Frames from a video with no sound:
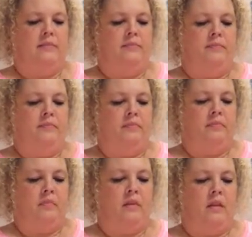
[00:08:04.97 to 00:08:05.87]

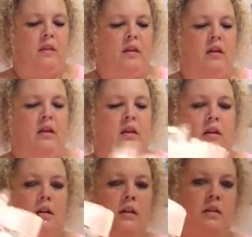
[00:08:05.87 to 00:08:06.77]

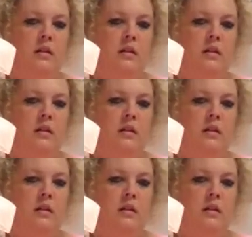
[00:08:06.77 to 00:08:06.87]
Nothing is said.